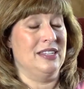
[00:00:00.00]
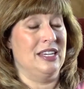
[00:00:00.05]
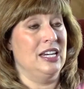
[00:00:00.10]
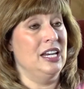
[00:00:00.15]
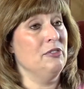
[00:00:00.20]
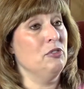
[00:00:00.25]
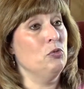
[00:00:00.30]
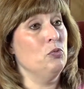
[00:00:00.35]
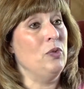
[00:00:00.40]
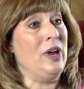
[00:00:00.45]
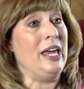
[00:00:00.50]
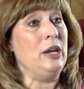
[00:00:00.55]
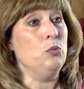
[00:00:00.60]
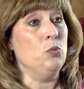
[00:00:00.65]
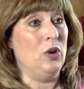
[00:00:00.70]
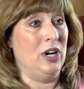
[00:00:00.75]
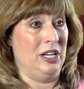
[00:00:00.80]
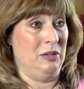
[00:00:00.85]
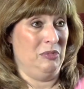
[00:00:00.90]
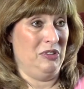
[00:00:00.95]
I'd never read
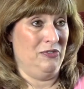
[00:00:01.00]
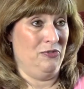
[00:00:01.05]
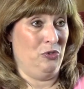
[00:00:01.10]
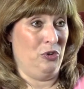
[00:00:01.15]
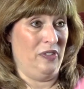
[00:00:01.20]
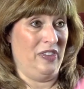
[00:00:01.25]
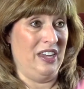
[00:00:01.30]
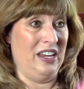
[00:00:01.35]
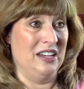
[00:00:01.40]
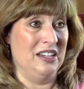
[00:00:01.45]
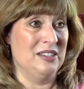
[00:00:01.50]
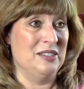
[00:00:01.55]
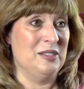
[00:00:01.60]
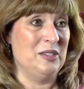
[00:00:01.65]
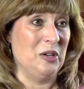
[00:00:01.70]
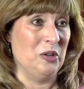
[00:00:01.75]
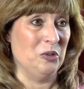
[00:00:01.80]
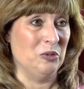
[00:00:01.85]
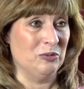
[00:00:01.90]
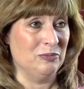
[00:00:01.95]
one before then. And
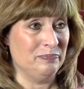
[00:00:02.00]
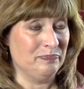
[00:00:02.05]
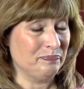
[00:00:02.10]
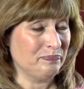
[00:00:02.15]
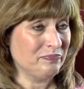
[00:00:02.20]
so